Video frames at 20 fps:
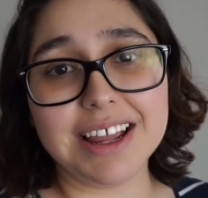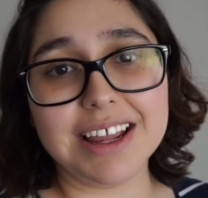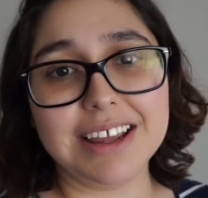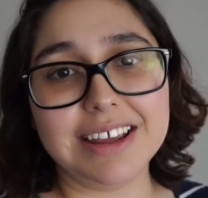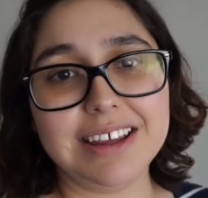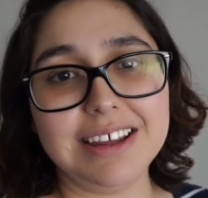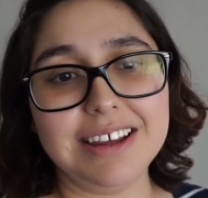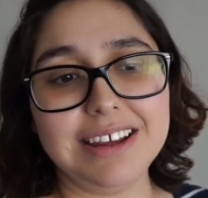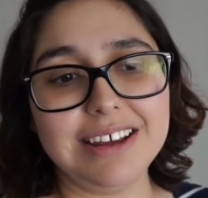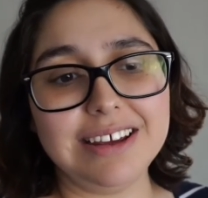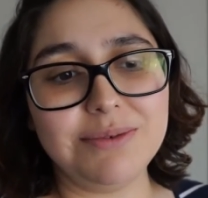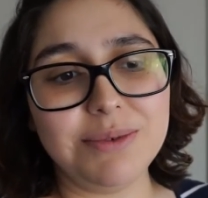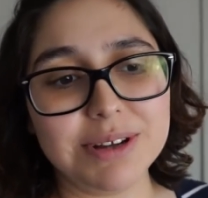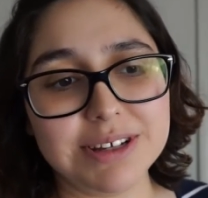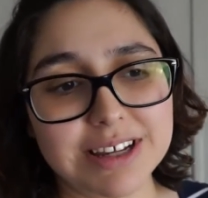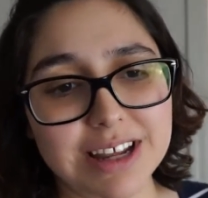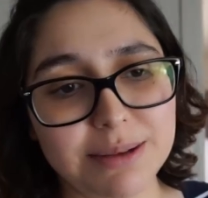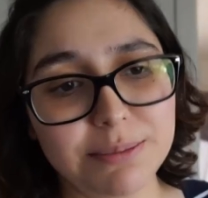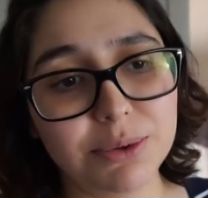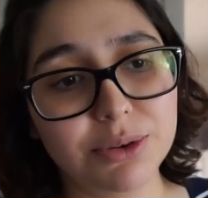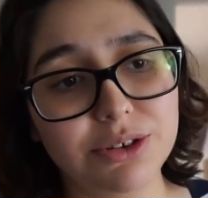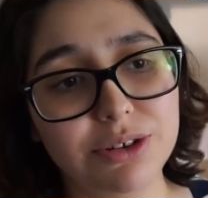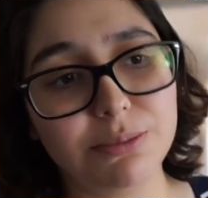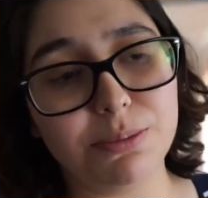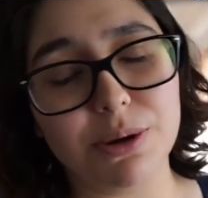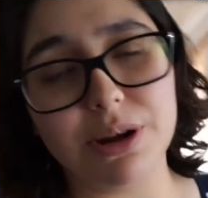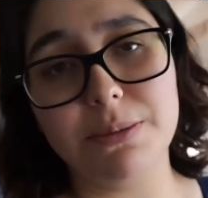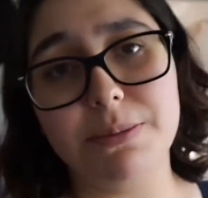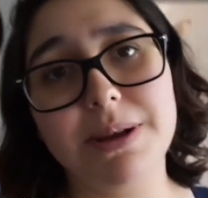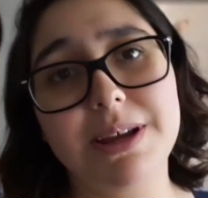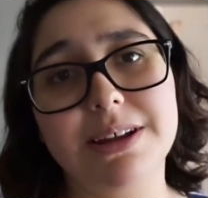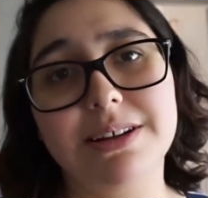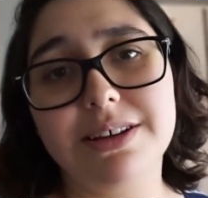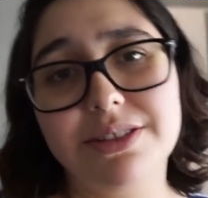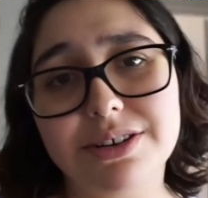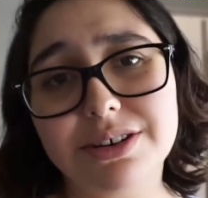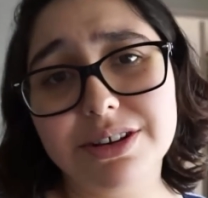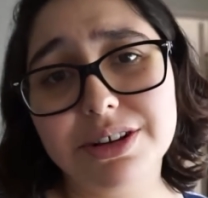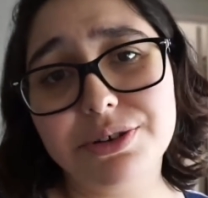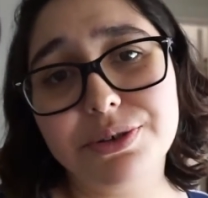like, he was able to bring me
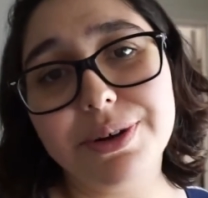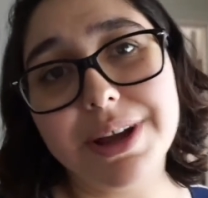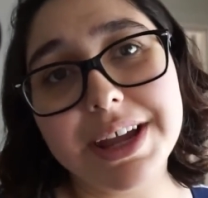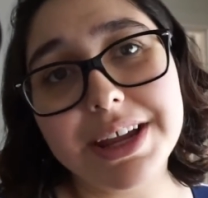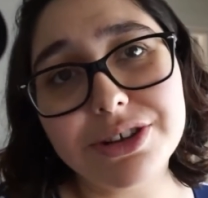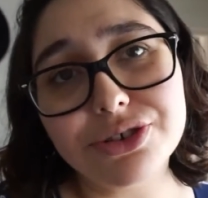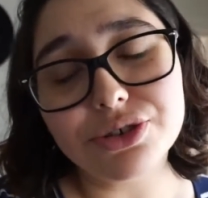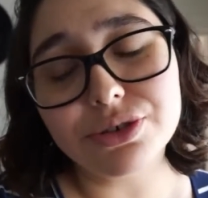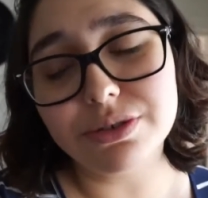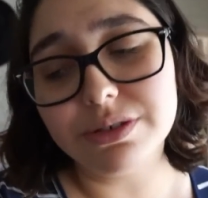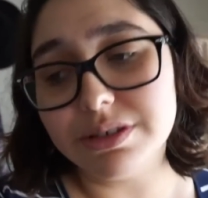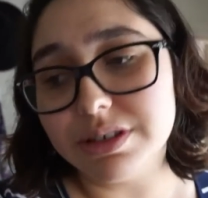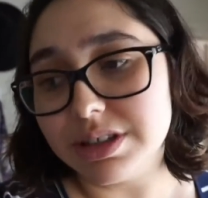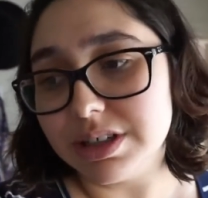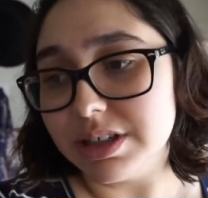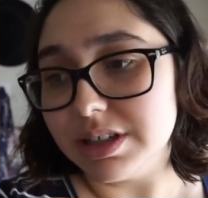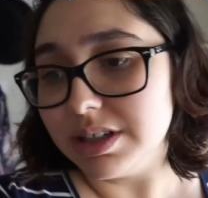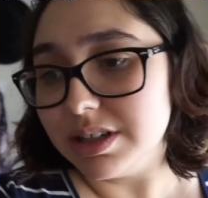another little angel.